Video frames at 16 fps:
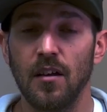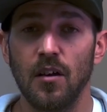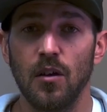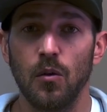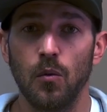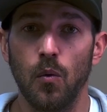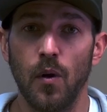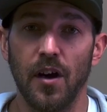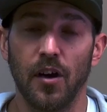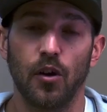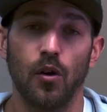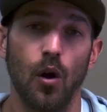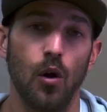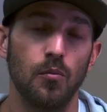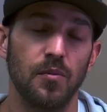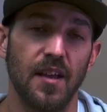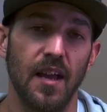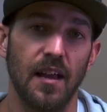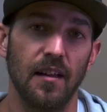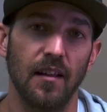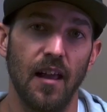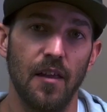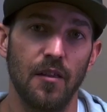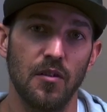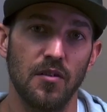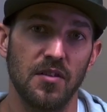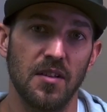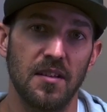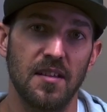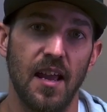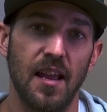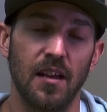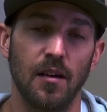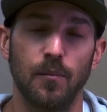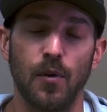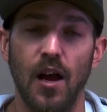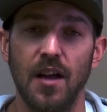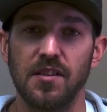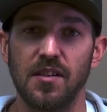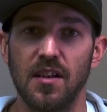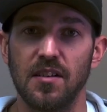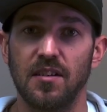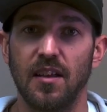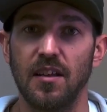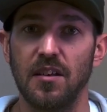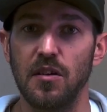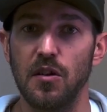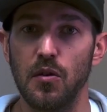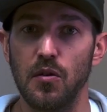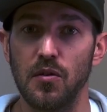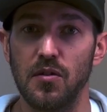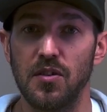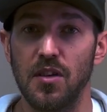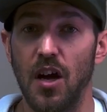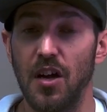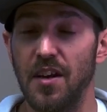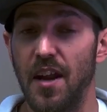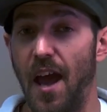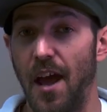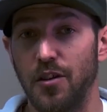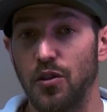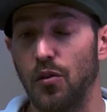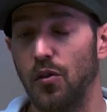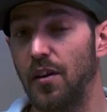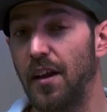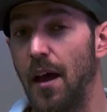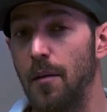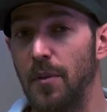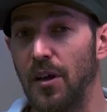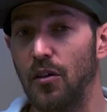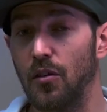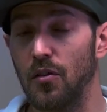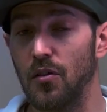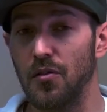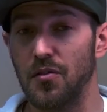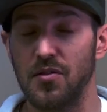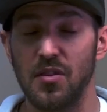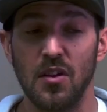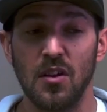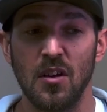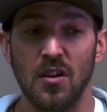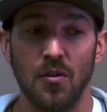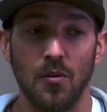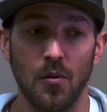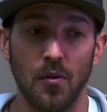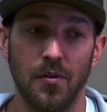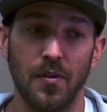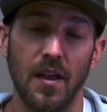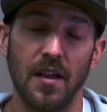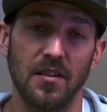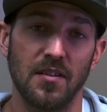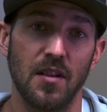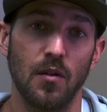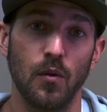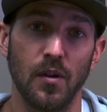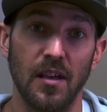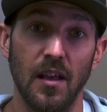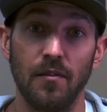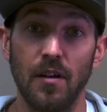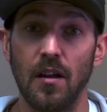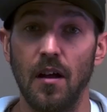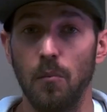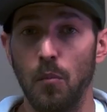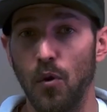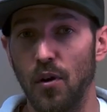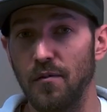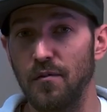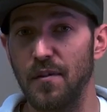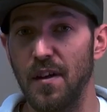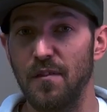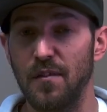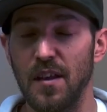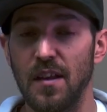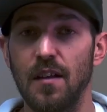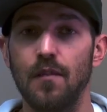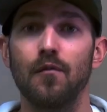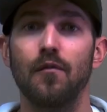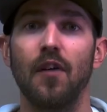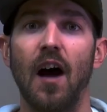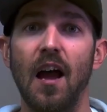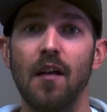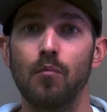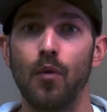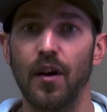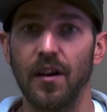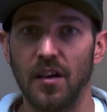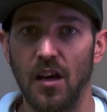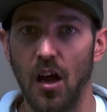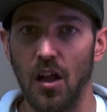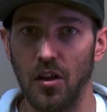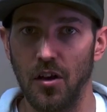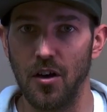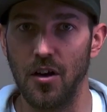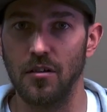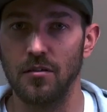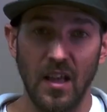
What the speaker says: where chrome tan leathers, the tanning process can use unnatural chemicals or things that would give it a more vivid and vibrant color.